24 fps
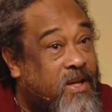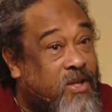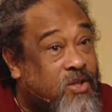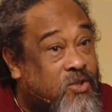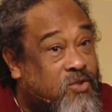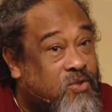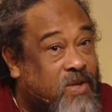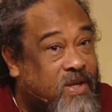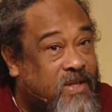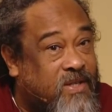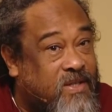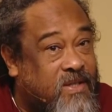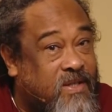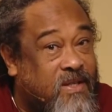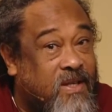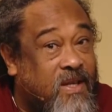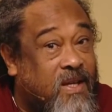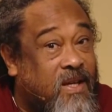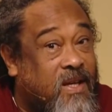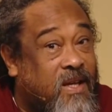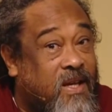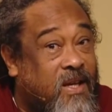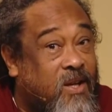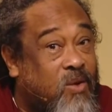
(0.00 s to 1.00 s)
interest
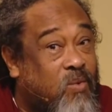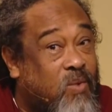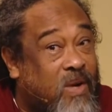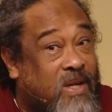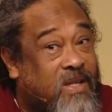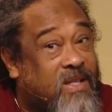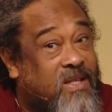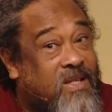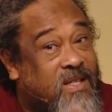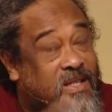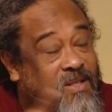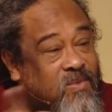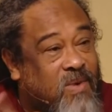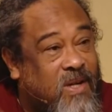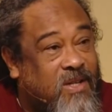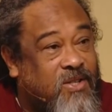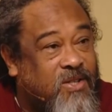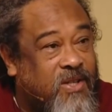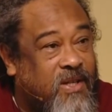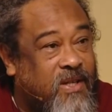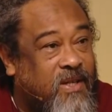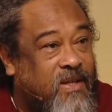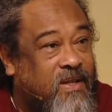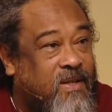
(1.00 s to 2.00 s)
in what it is
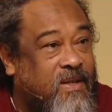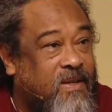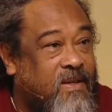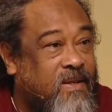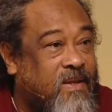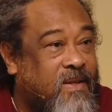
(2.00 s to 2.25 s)
watching.